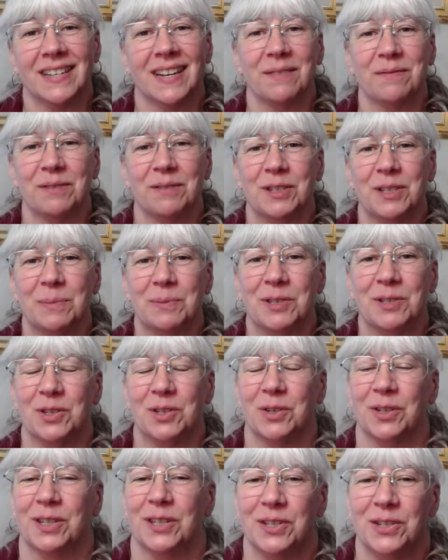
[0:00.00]
time for Tips and
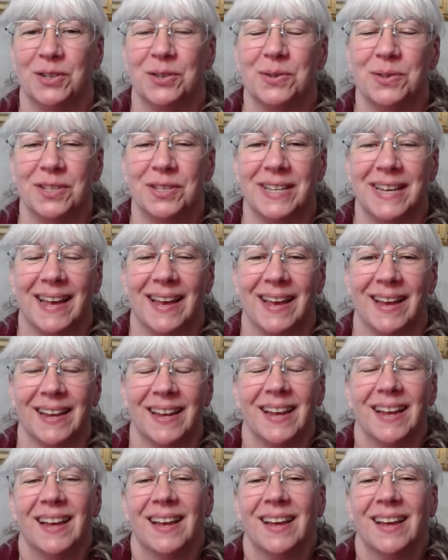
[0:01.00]
Tricks Tuesday.